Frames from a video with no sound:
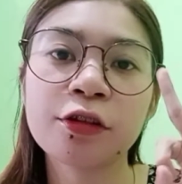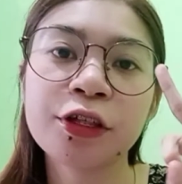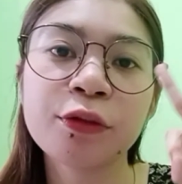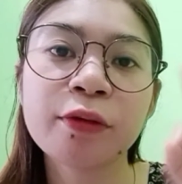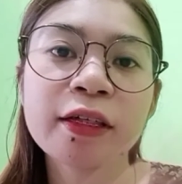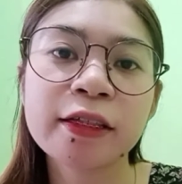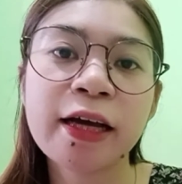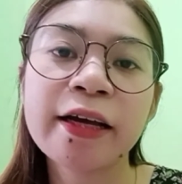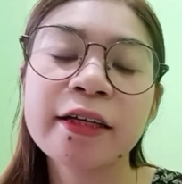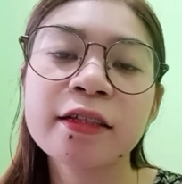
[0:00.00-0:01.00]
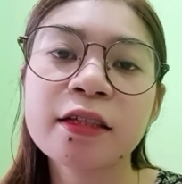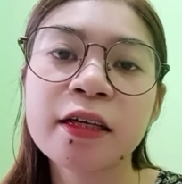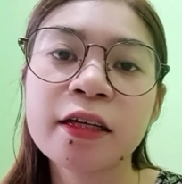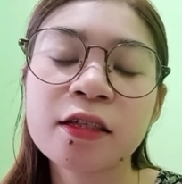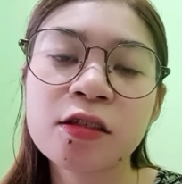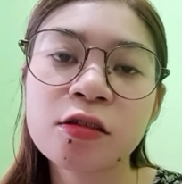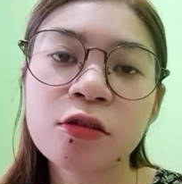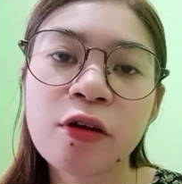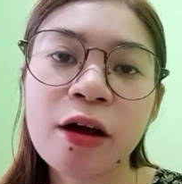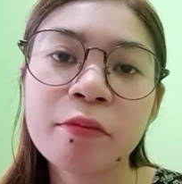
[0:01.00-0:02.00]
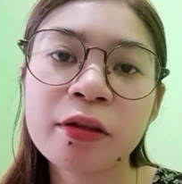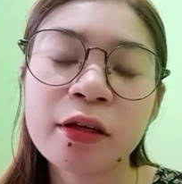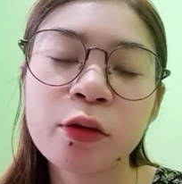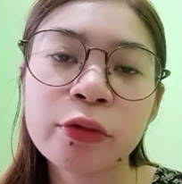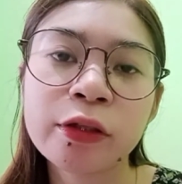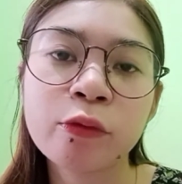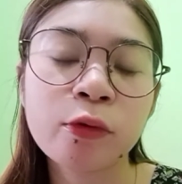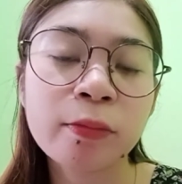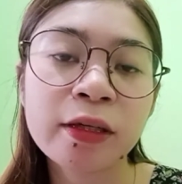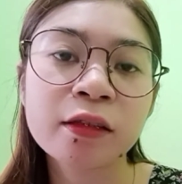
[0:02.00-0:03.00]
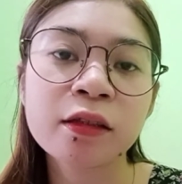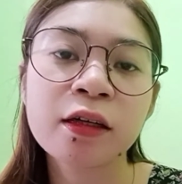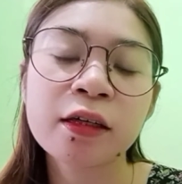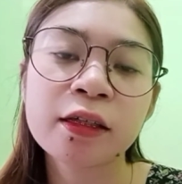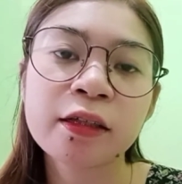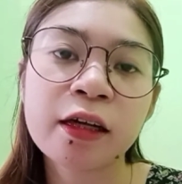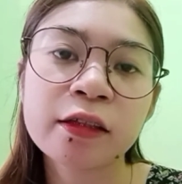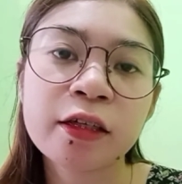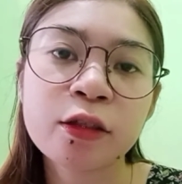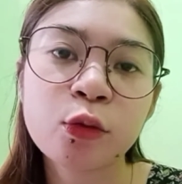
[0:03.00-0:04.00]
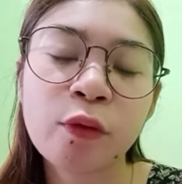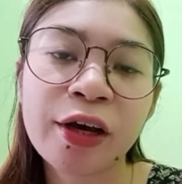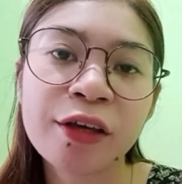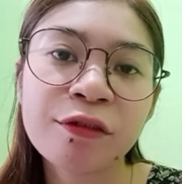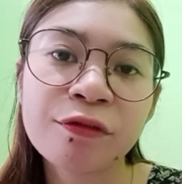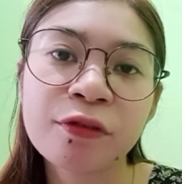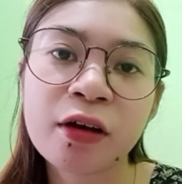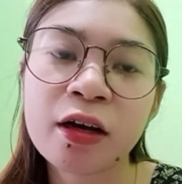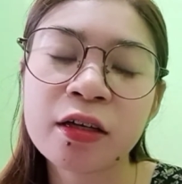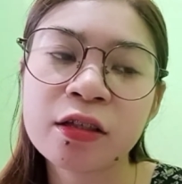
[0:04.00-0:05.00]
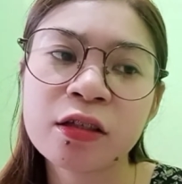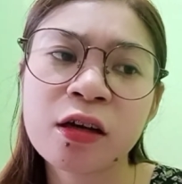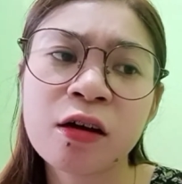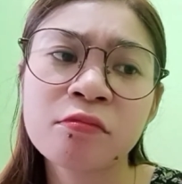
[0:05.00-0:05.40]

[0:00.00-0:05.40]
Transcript: Third one, guys, is cohabiting with a woman, not his wife, as